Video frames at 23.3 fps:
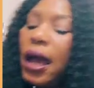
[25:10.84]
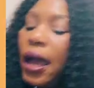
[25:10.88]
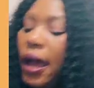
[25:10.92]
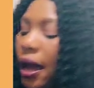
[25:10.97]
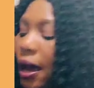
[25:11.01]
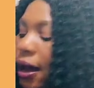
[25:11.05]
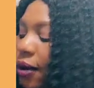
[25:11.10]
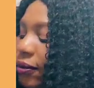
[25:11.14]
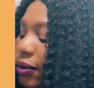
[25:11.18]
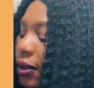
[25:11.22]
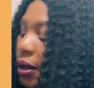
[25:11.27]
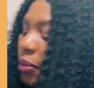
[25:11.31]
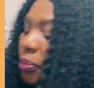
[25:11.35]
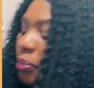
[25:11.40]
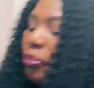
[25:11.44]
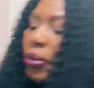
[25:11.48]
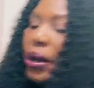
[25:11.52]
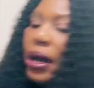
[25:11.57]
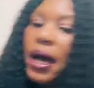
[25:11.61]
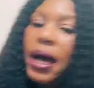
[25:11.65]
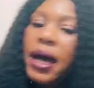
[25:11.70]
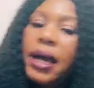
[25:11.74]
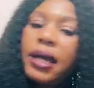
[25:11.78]
I have the
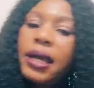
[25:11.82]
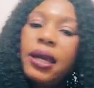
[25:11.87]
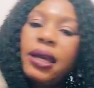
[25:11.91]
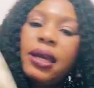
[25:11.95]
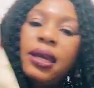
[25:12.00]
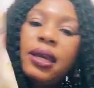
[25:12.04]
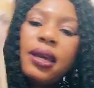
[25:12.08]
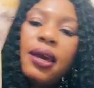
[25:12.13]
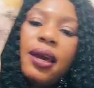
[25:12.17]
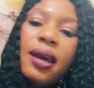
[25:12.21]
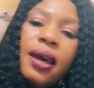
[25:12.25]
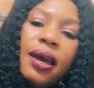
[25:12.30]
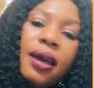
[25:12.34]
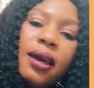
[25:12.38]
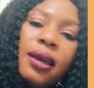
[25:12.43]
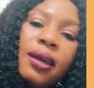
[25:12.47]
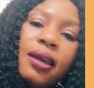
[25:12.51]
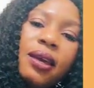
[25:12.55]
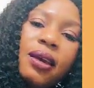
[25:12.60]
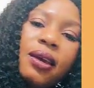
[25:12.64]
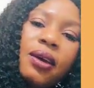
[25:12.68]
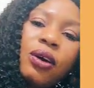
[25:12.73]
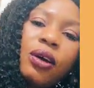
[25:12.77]
bag here.
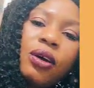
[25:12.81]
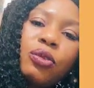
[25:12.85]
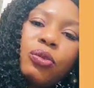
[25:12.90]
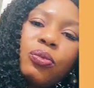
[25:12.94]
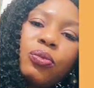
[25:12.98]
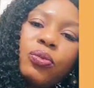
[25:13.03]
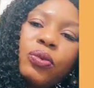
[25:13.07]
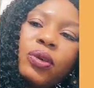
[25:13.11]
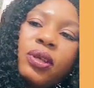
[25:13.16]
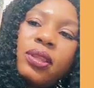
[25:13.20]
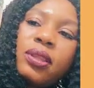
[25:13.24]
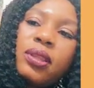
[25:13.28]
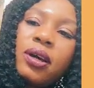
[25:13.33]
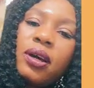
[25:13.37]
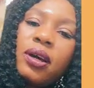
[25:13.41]
It comes with